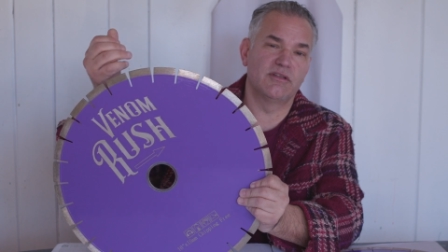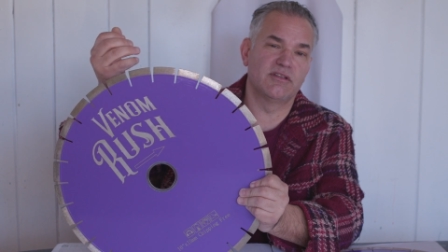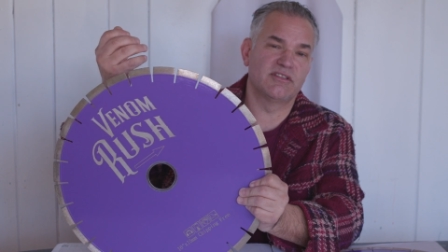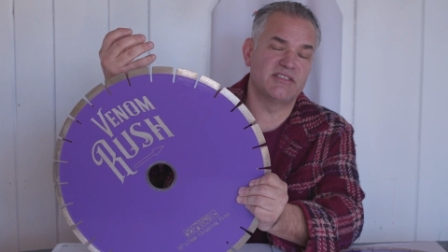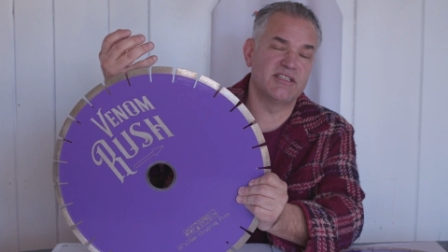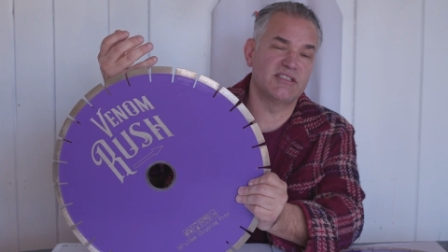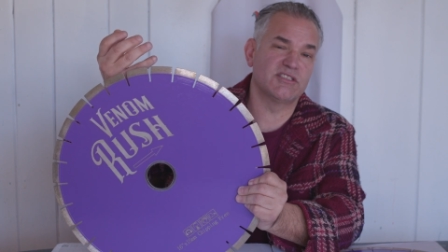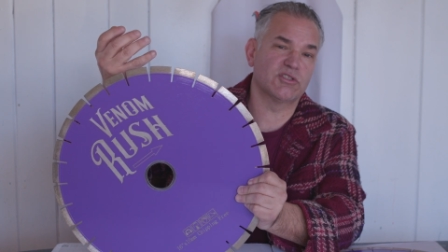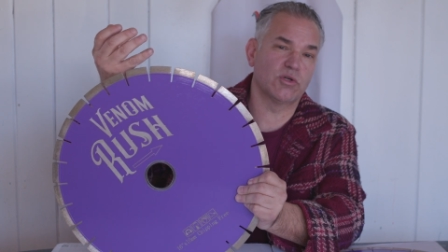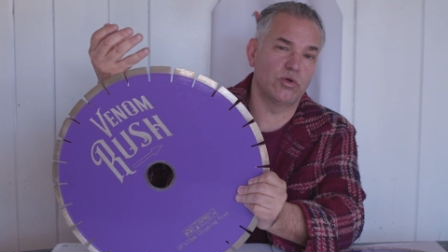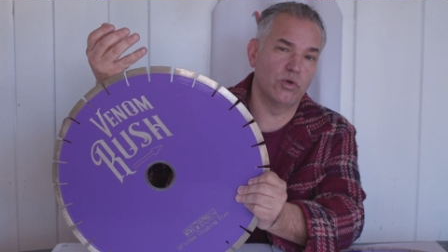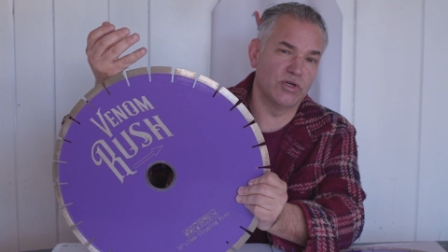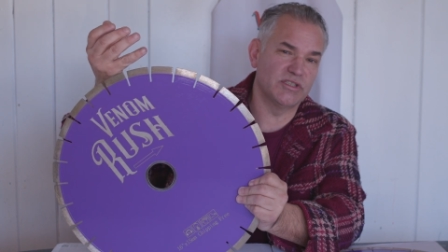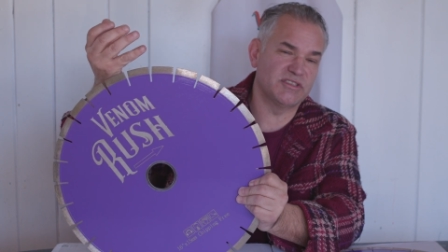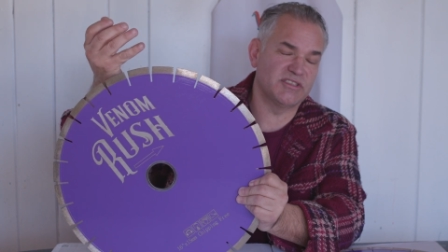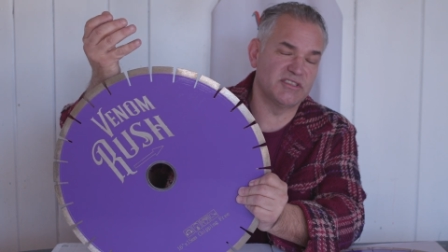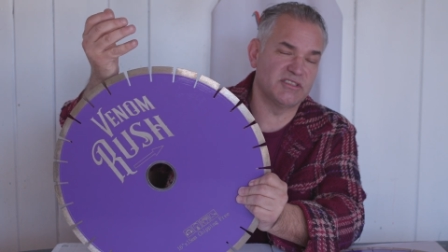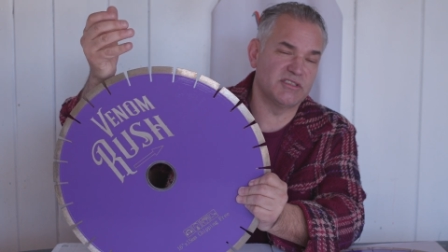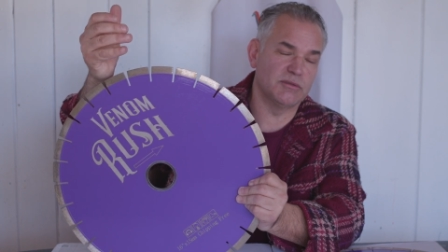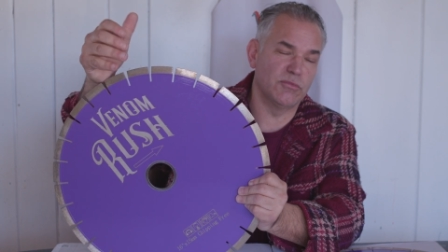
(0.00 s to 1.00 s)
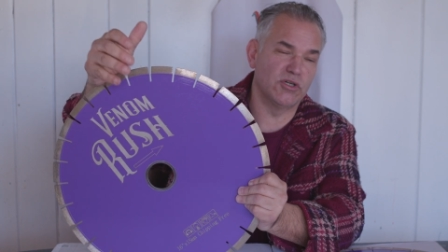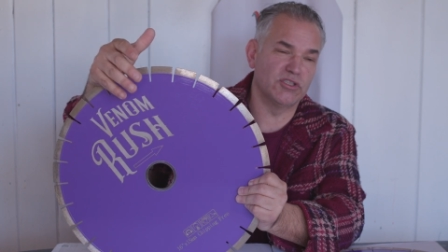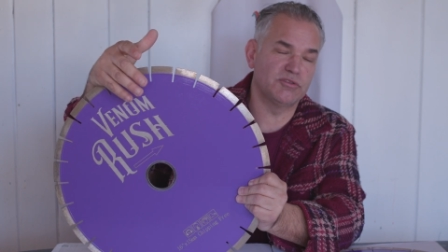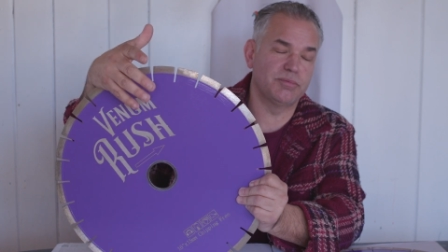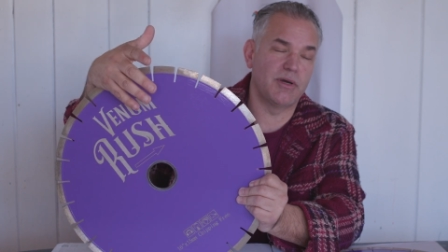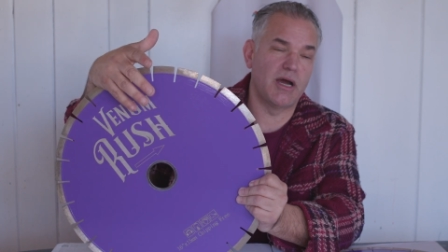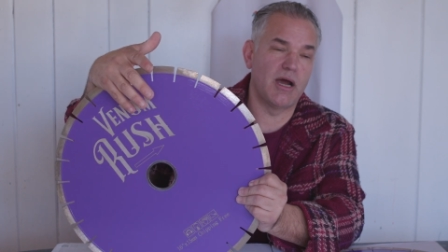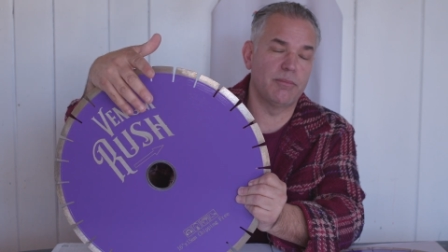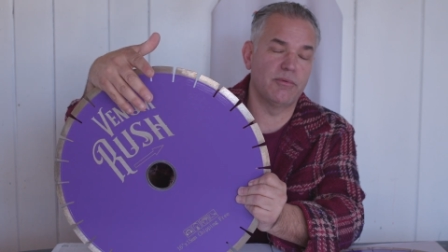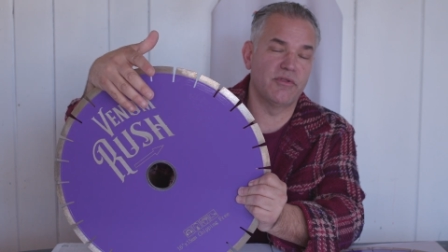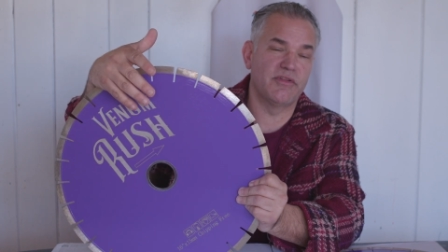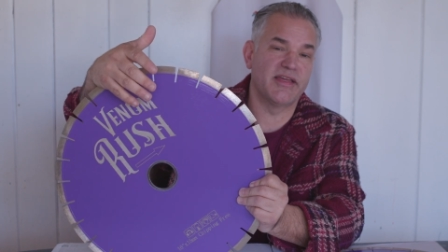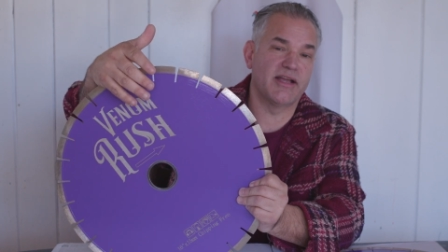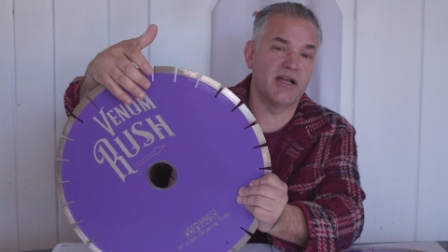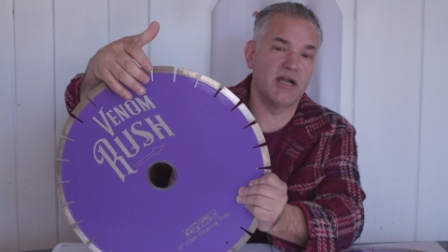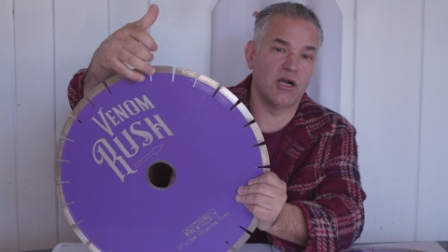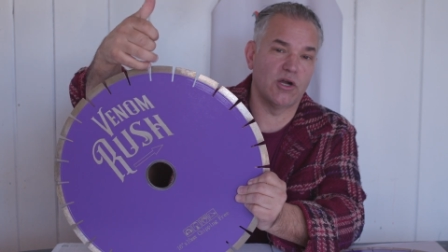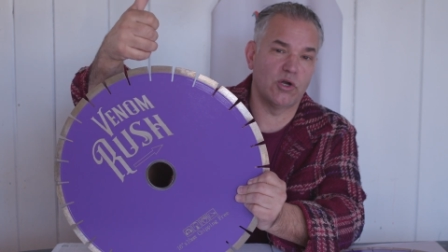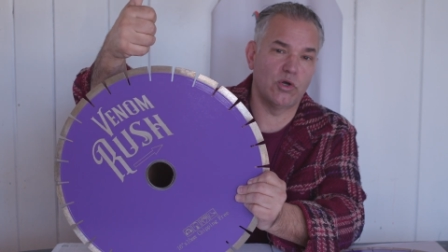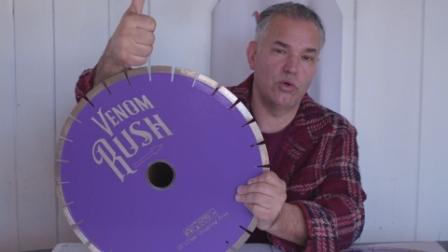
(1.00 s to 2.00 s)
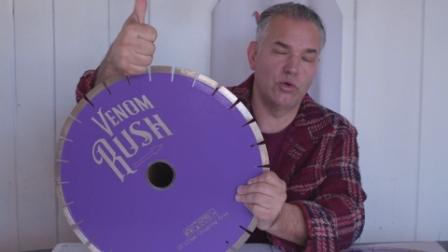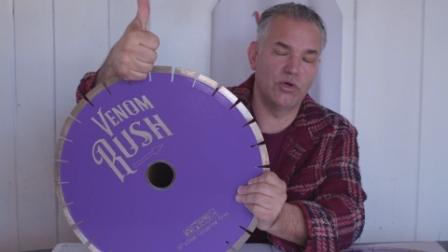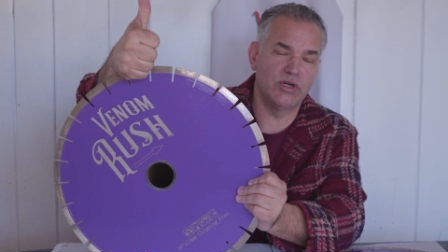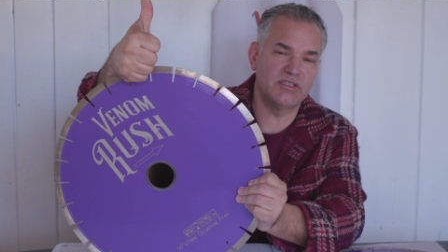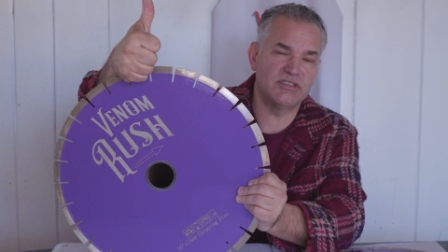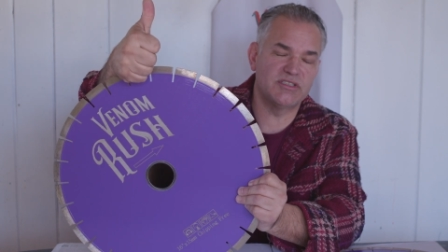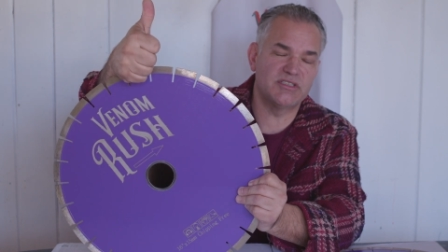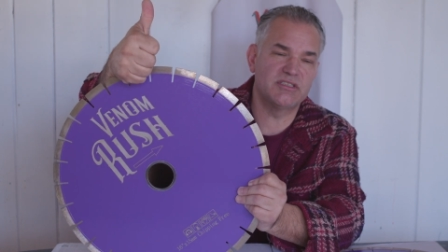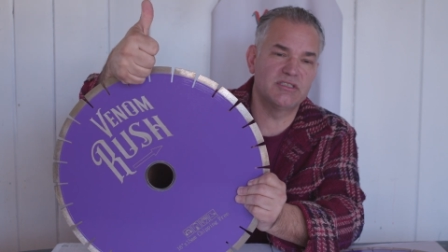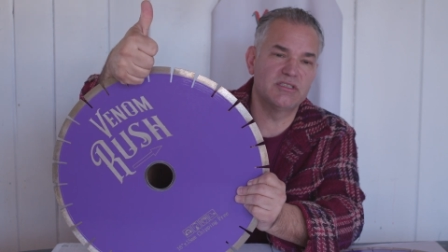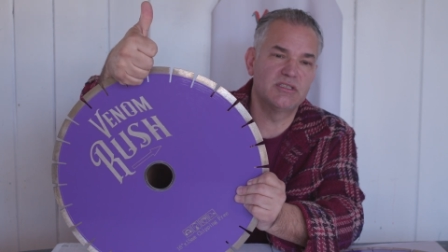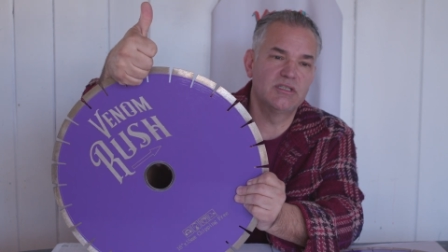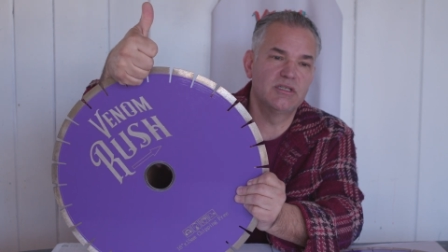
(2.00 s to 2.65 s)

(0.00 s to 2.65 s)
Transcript: since quartz is the most popular, they cut quartz,